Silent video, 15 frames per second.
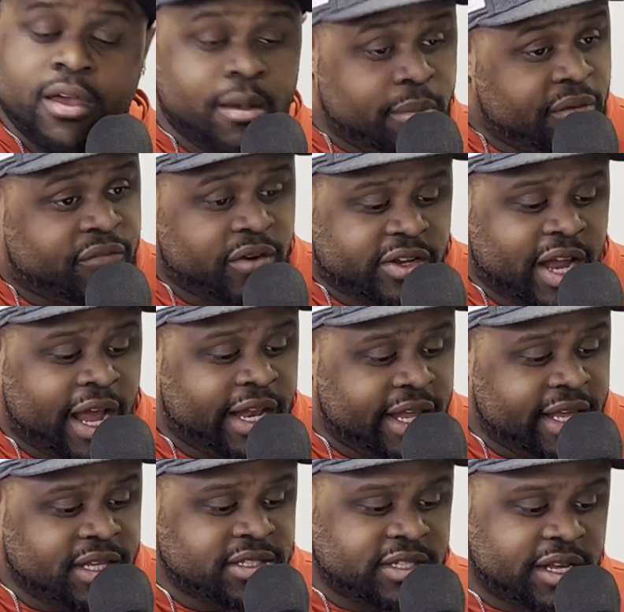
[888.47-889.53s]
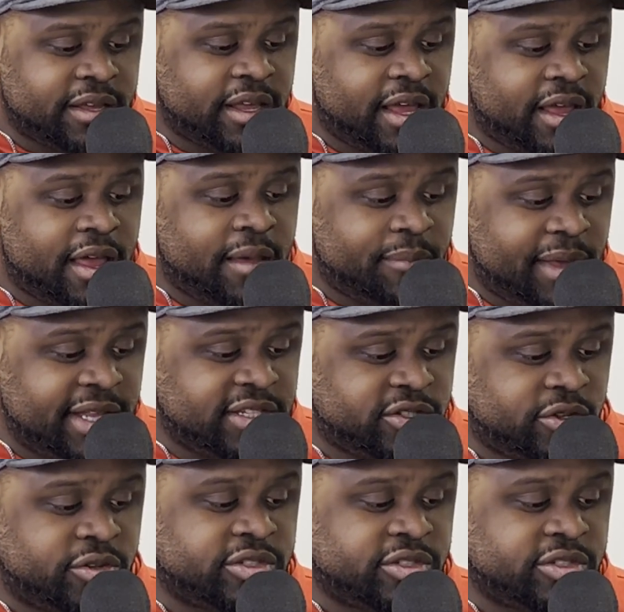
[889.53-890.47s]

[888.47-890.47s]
But for tight ends, it means a little